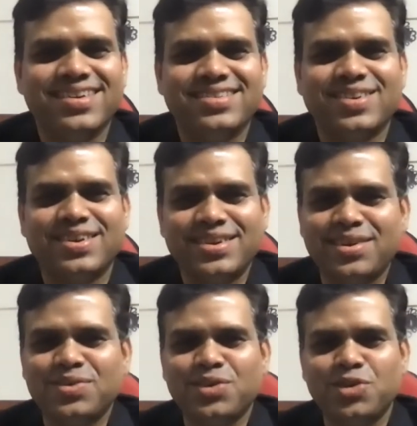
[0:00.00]
So editor
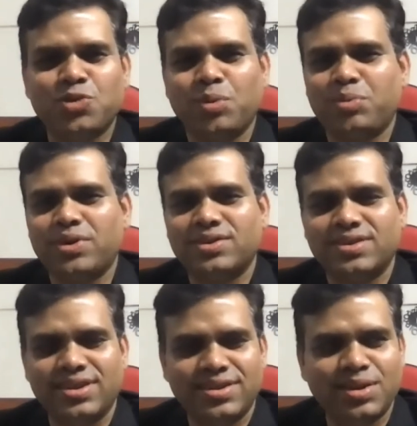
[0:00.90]
of the newspaper
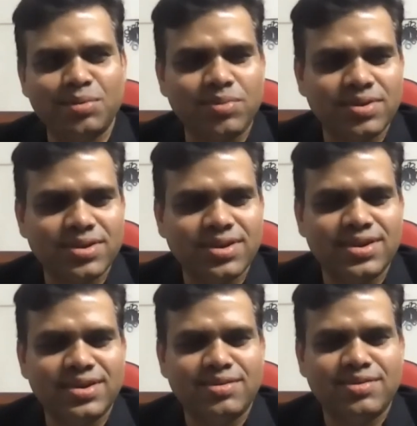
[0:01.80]
sees him
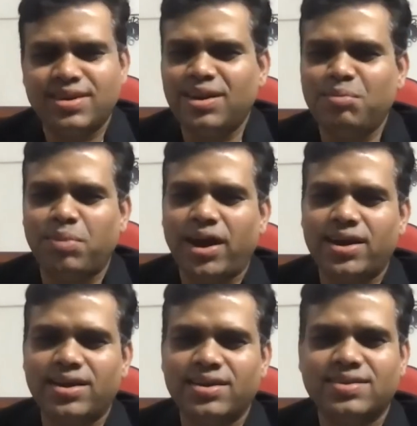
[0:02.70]
really
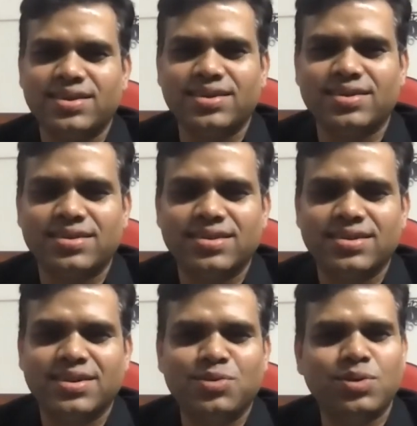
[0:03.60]
badly and says,
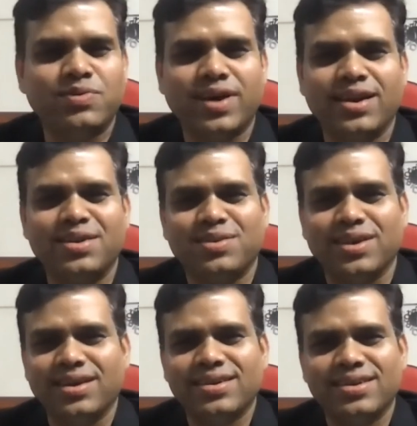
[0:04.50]
"You're fired
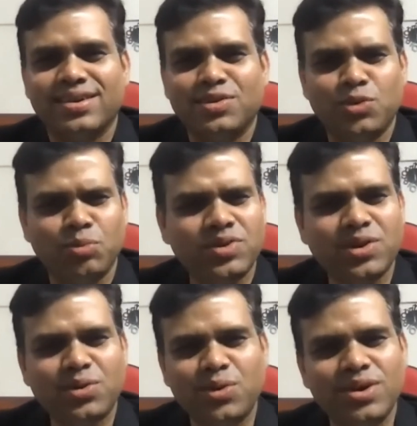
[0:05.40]
today. You missed
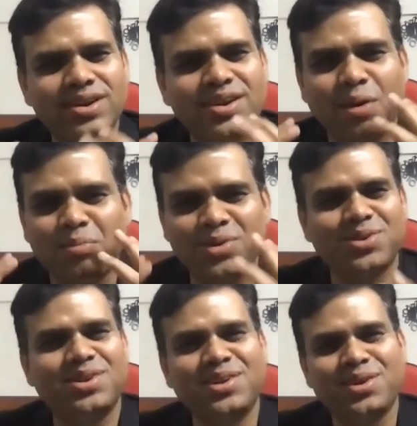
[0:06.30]
a golden
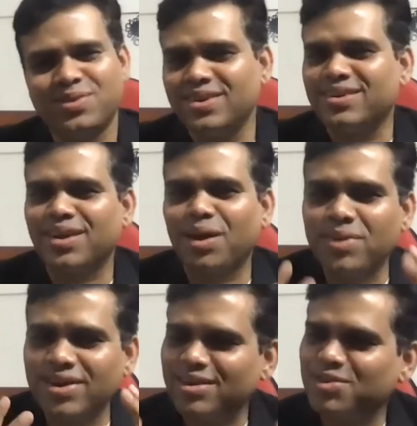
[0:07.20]
opportunity of a
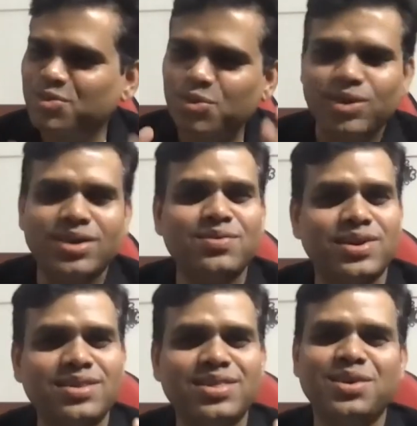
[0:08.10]
dramatic story
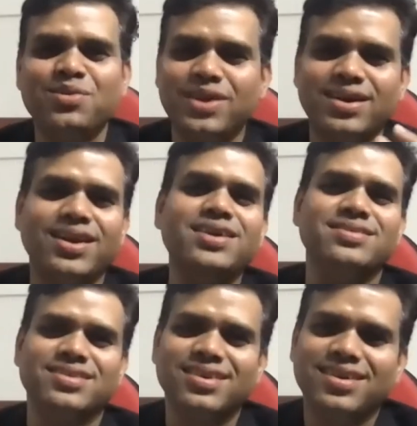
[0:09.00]
worthy of
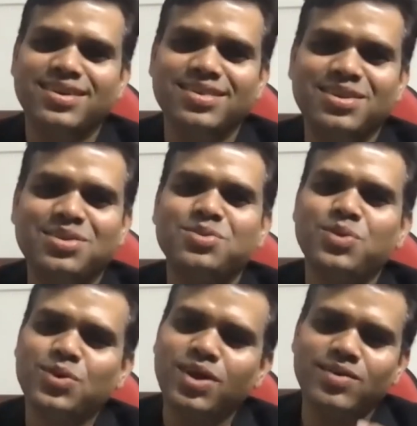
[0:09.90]
headlines. This
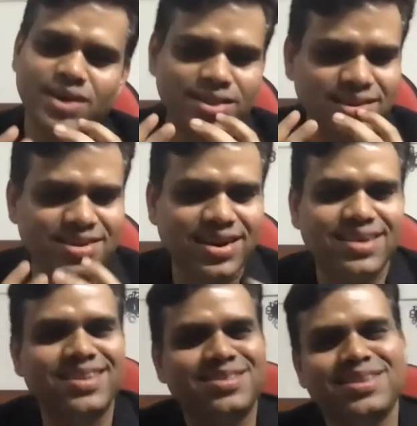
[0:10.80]
we could have run this
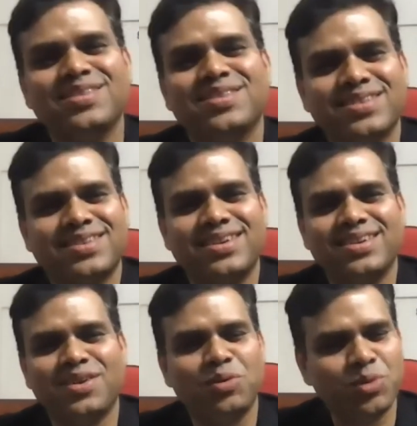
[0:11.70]
headline since
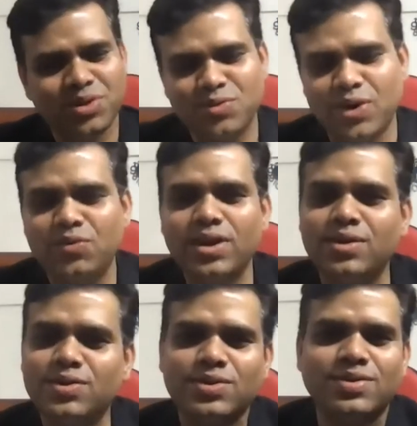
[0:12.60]
still almost 1 week
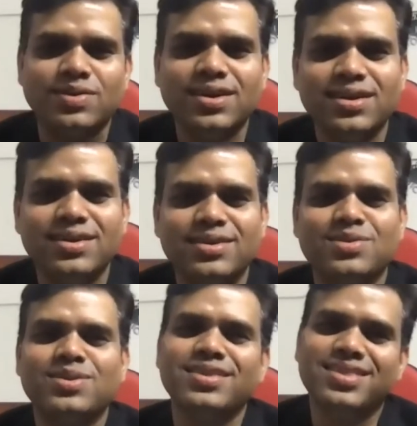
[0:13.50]
or so."
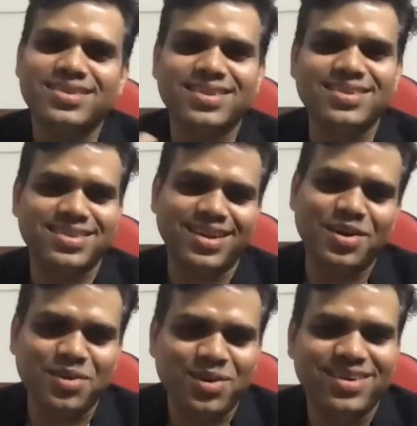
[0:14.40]
So see, this is
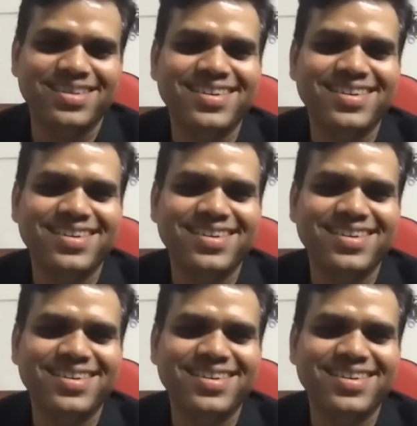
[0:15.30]
how